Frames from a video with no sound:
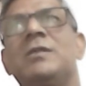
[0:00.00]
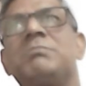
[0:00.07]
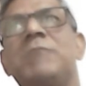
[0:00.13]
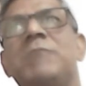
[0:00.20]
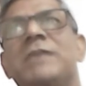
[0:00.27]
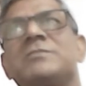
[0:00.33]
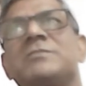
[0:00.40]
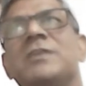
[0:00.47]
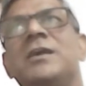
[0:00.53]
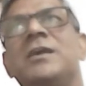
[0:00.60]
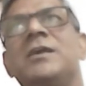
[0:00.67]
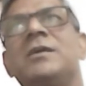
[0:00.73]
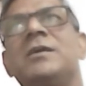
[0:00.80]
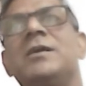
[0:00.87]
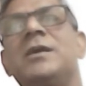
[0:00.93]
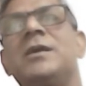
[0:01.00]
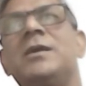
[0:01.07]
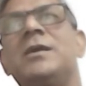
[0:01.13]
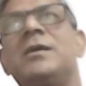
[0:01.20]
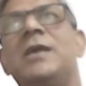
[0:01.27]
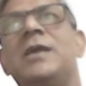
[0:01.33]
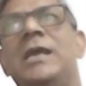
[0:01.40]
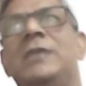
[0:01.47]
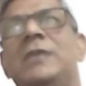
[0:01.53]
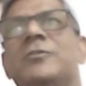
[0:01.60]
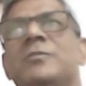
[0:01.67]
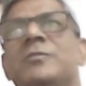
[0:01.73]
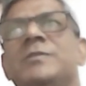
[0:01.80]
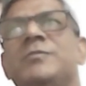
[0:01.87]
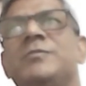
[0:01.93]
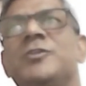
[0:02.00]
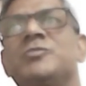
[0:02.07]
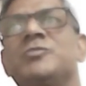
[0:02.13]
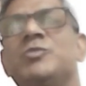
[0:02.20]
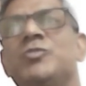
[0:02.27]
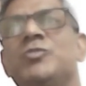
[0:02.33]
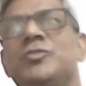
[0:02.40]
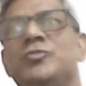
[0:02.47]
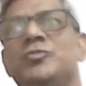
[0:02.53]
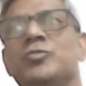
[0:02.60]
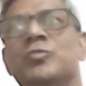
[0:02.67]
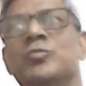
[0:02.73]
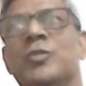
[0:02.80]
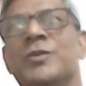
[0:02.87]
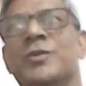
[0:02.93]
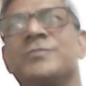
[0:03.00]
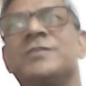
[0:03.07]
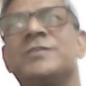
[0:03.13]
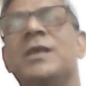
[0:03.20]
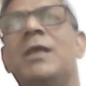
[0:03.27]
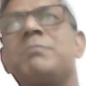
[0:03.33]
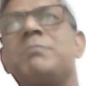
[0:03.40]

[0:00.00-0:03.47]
makes a hell lot of difference between two words.